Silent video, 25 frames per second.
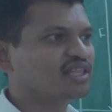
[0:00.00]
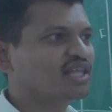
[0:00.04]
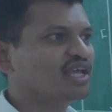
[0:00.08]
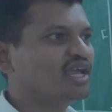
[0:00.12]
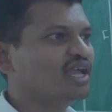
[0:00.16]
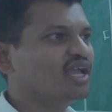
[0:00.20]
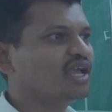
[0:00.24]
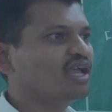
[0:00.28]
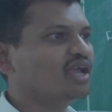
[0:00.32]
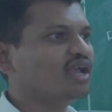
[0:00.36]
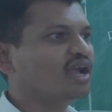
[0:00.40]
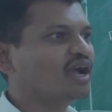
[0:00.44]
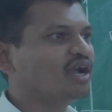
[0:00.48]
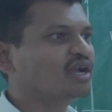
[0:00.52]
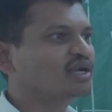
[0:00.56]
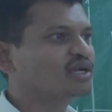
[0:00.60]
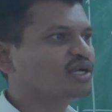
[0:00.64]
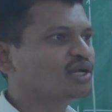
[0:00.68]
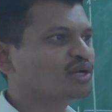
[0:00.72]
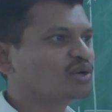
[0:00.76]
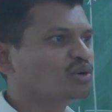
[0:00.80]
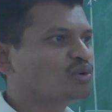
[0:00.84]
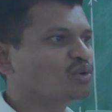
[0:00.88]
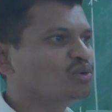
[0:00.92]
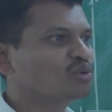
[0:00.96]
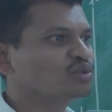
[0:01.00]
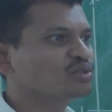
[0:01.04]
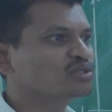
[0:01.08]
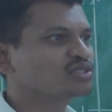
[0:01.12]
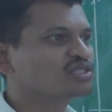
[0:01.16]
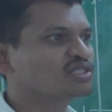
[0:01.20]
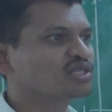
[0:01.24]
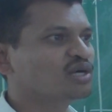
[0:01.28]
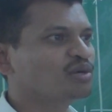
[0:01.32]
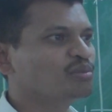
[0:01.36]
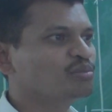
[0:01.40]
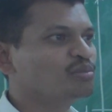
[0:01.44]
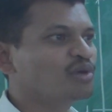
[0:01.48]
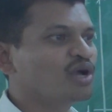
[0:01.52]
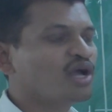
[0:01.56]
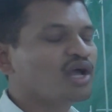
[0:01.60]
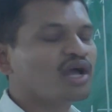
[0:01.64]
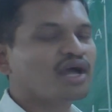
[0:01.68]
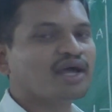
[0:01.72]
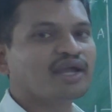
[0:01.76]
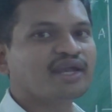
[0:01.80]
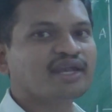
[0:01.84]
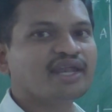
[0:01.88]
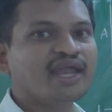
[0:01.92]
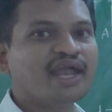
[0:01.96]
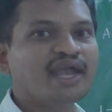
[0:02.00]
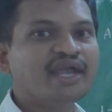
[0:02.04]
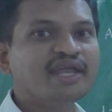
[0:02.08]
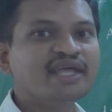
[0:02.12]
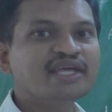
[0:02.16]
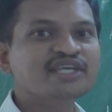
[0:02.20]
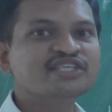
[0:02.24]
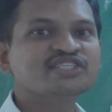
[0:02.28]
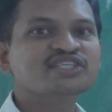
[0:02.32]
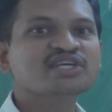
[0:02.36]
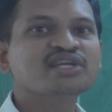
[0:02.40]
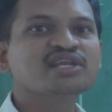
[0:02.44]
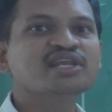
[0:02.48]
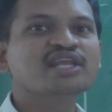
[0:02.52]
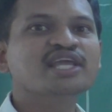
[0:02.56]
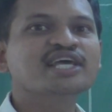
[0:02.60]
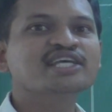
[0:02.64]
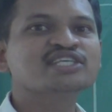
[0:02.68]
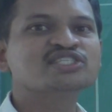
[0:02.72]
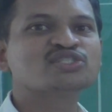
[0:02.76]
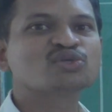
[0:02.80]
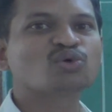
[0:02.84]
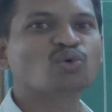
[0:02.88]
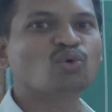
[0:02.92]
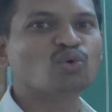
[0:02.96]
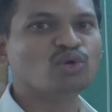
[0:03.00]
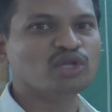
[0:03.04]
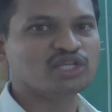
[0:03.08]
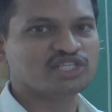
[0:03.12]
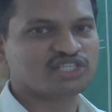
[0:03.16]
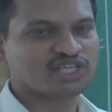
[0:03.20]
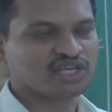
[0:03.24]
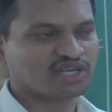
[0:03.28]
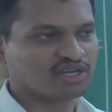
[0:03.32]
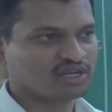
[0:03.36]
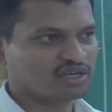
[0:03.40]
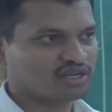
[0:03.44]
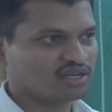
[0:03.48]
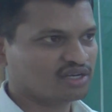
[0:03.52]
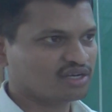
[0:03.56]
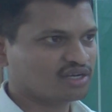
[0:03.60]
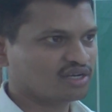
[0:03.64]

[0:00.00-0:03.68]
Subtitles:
they undergo some radiationless collision.